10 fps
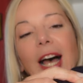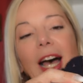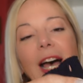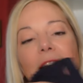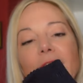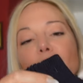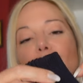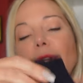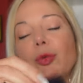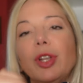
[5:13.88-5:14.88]
And
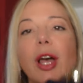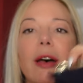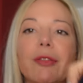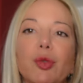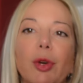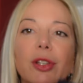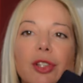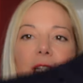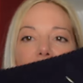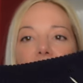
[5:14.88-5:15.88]
usually when you have
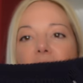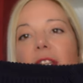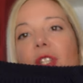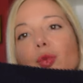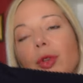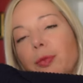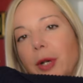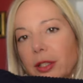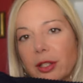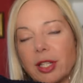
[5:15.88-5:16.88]
sweaters like this with
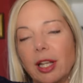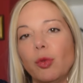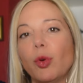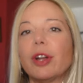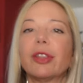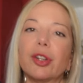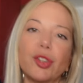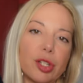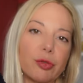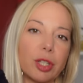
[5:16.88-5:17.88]
buttons anywhere, they're
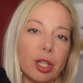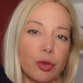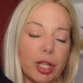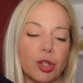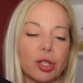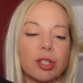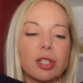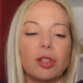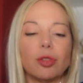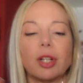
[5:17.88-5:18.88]
just for decorations.
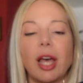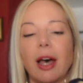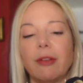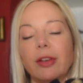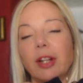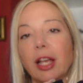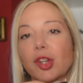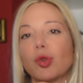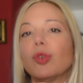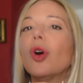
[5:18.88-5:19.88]
They don't have an
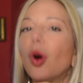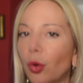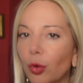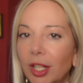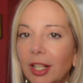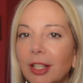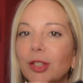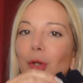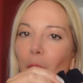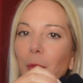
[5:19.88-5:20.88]
actual hole
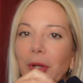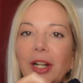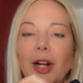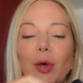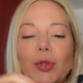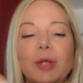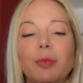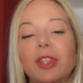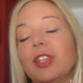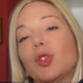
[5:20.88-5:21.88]
to open and close it,
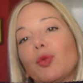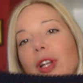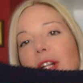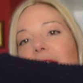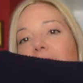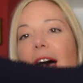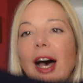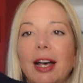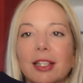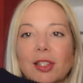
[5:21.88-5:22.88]
but this one
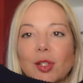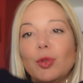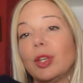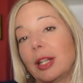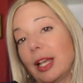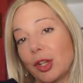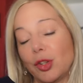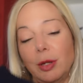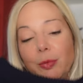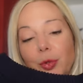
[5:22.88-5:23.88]
has. So you can
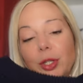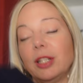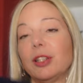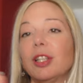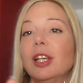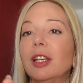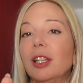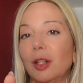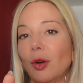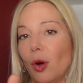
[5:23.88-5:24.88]
actually put it,
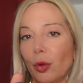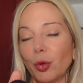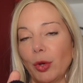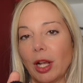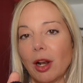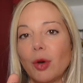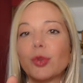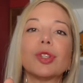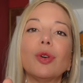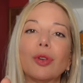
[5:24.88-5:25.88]
you know, all the way
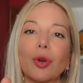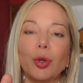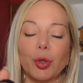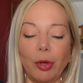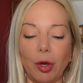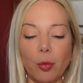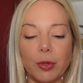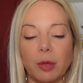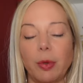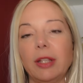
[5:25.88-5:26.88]
closed or all the way
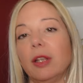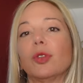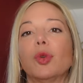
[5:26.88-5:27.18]
open, depending on the